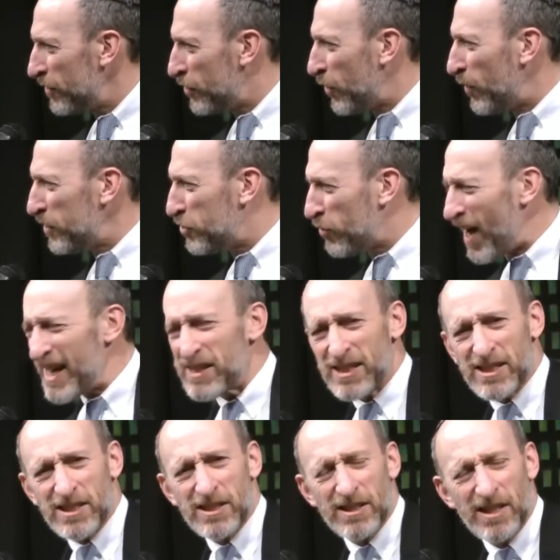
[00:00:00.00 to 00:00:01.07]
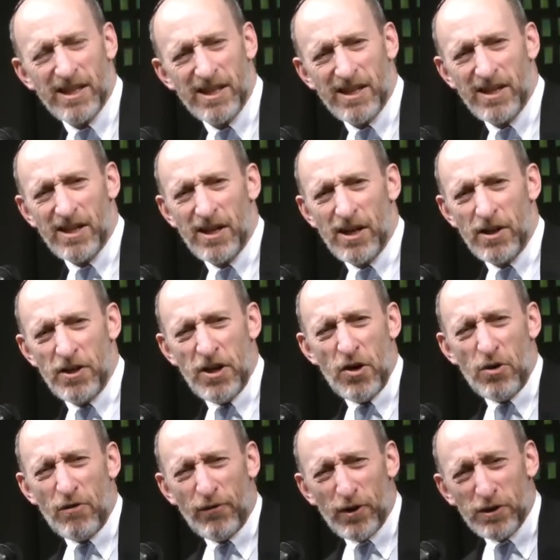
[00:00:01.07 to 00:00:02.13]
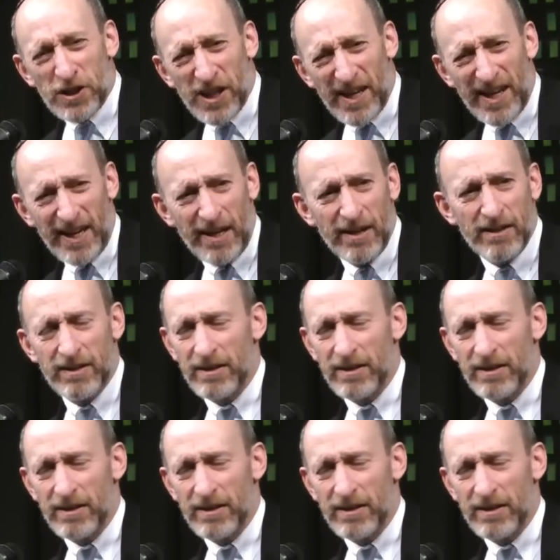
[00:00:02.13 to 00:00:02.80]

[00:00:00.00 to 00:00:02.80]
to address the university.